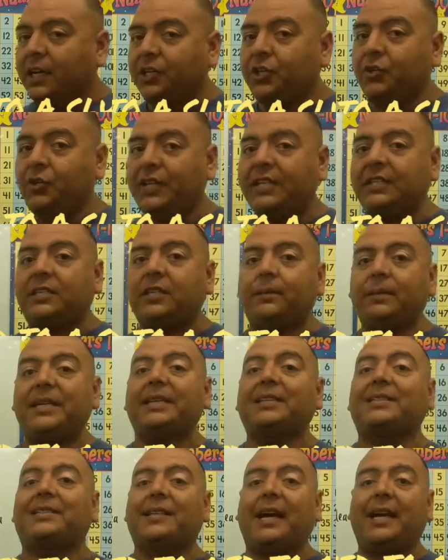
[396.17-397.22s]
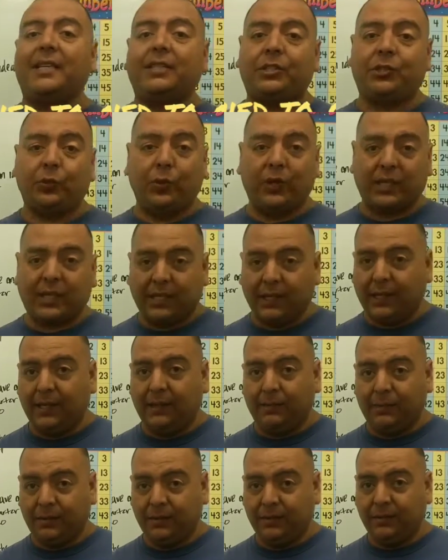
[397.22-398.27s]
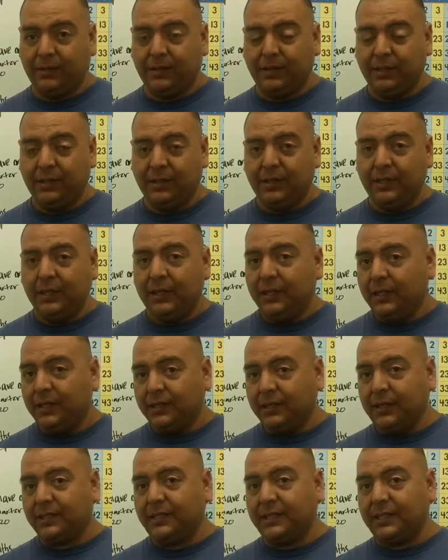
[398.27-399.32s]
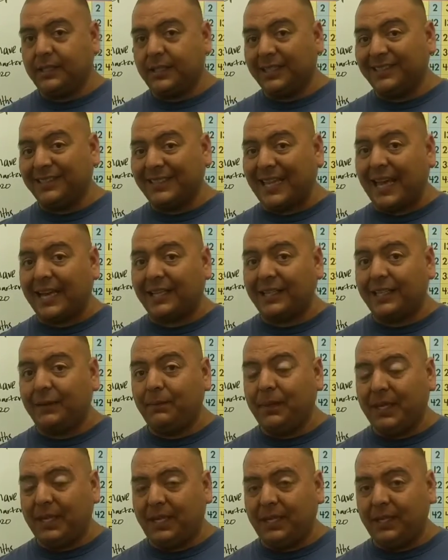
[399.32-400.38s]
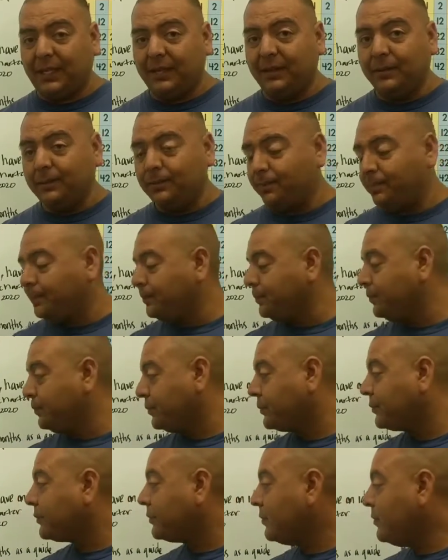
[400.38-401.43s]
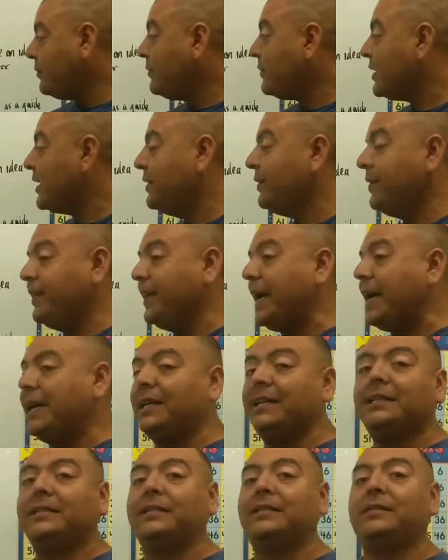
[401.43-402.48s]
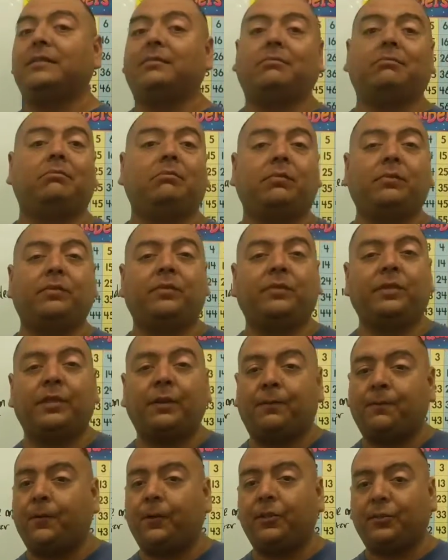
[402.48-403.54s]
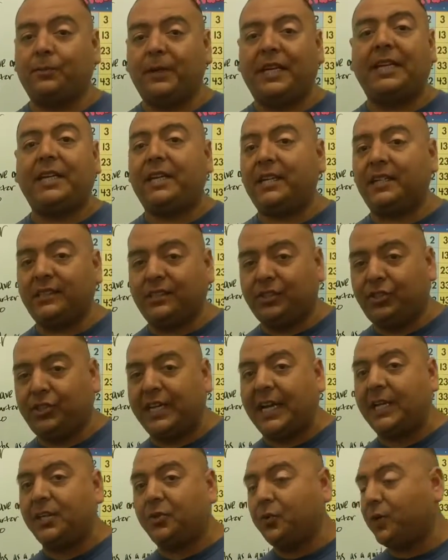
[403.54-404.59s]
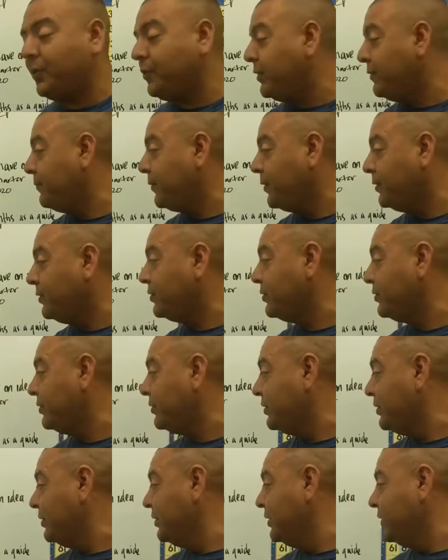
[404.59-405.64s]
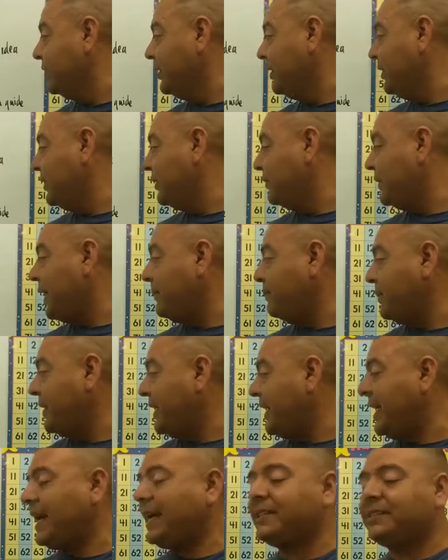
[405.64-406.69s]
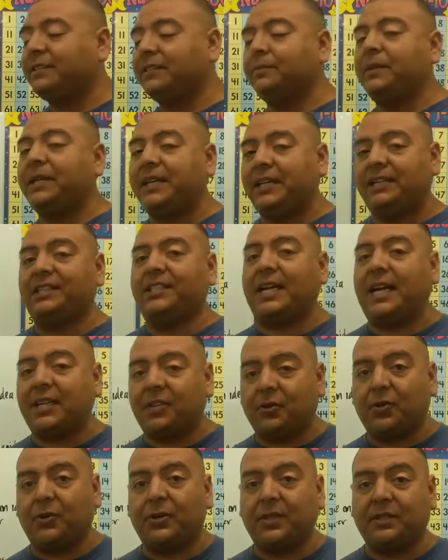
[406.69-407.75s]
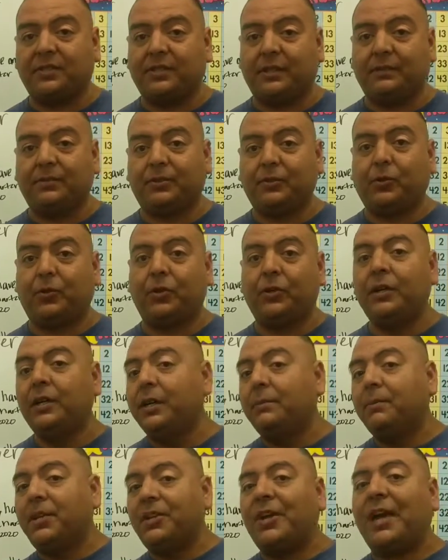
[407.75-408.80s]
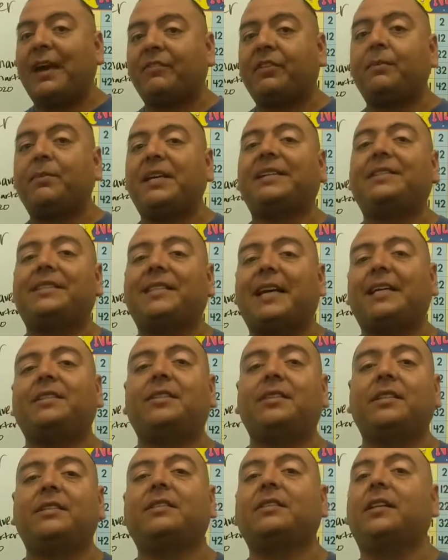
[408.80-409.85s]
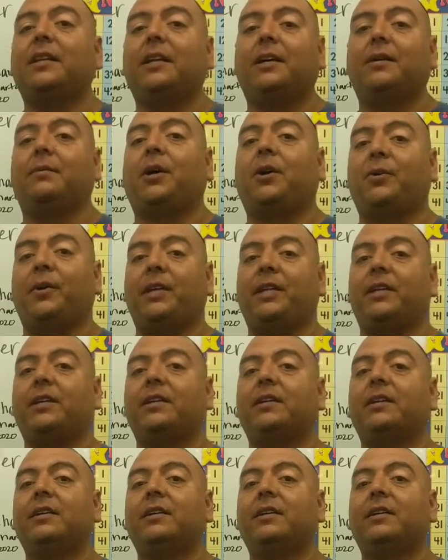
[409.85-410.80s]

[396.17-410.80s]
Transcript: you need to be assigned to a club. Doesn't exactly mean that the first meeting is January 1st, right? But it has to be in January of some sort. But you have to be assigned to this club already,